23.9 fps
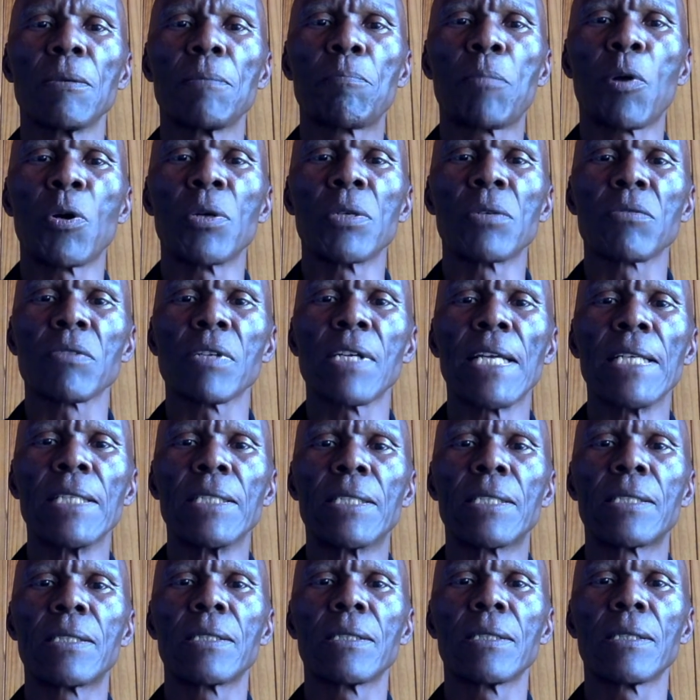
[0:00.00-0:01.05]
bond rate
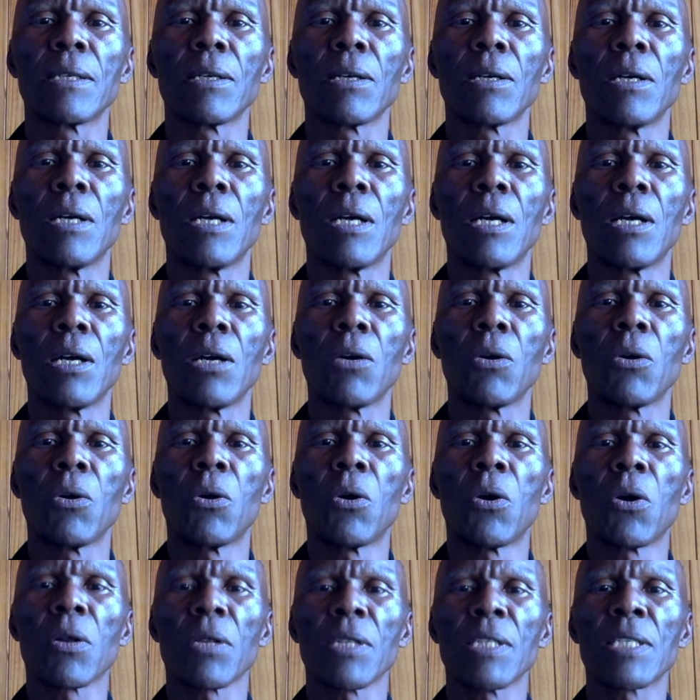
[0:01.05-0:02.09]

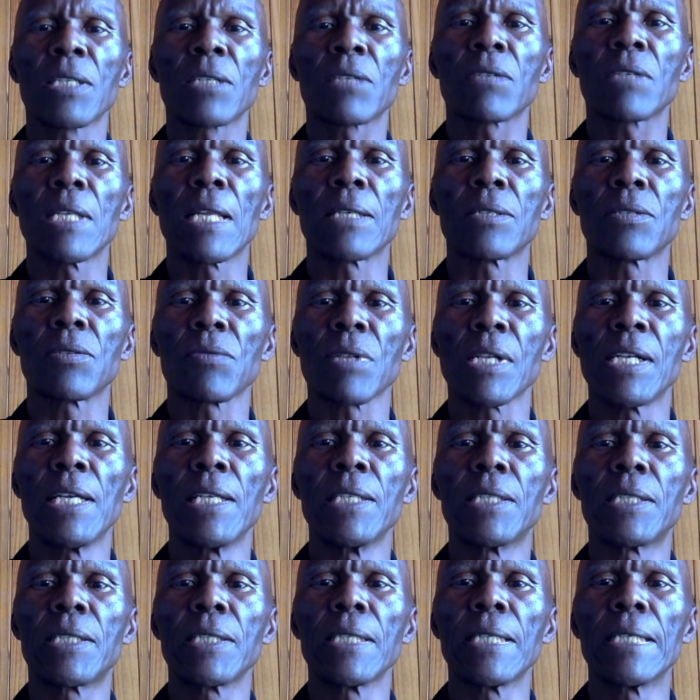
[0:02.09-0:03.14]
or riskless
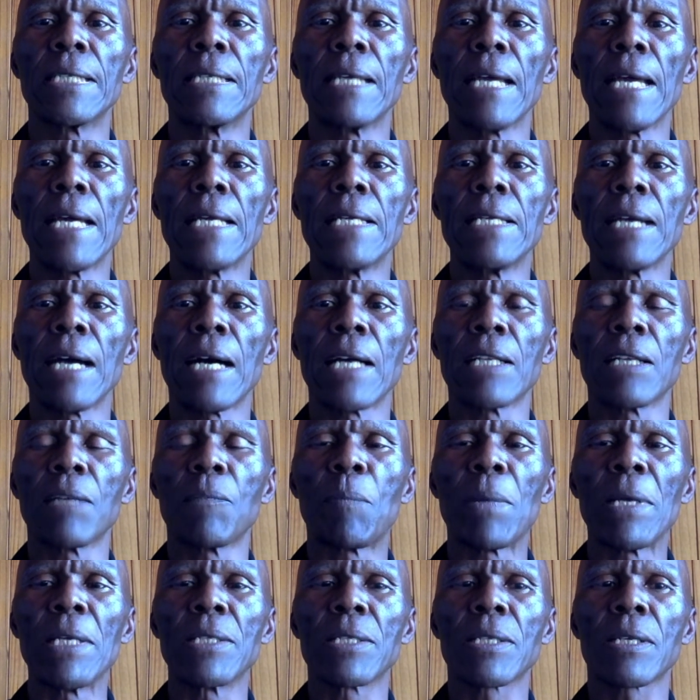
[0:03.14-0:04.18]
rate in any other
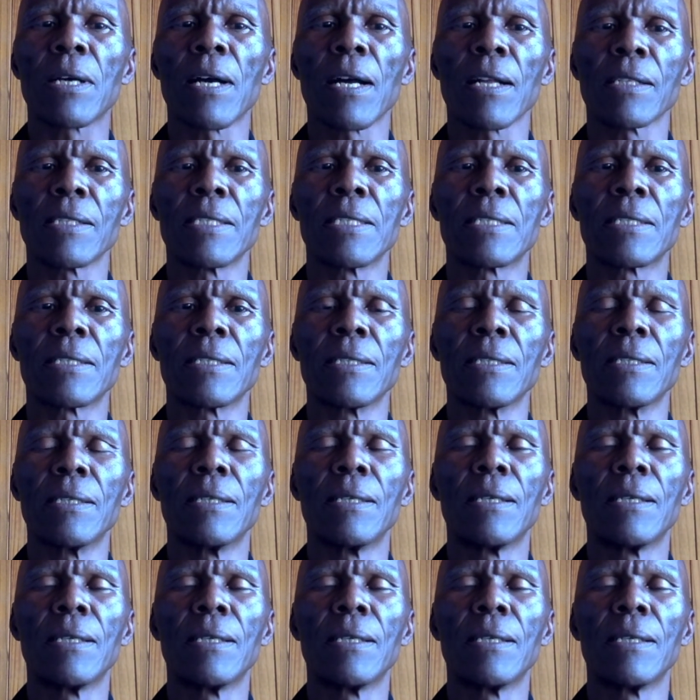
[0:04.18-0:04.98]
base currency